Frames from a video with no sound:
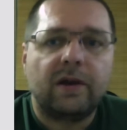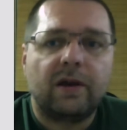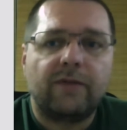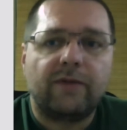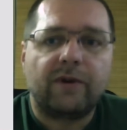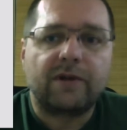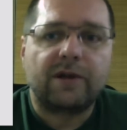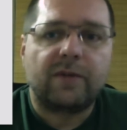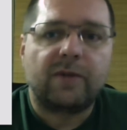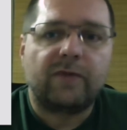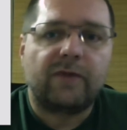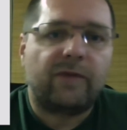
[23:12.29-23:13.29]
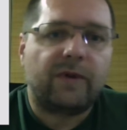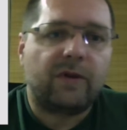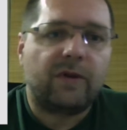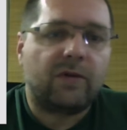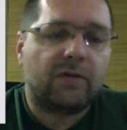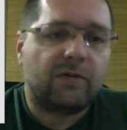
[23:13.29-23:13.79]
and if, for example, the
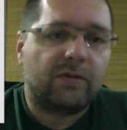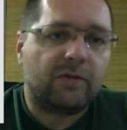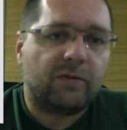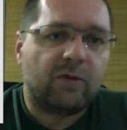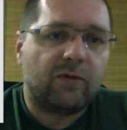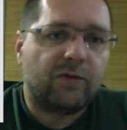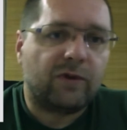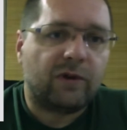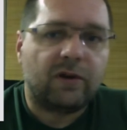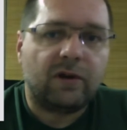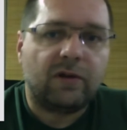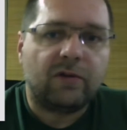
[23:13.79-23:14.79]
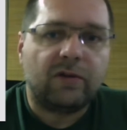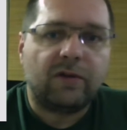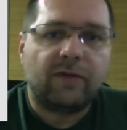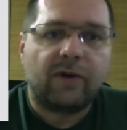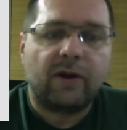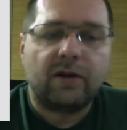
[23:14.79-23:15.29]
webfig you will move into
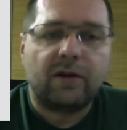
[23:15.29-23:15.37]
different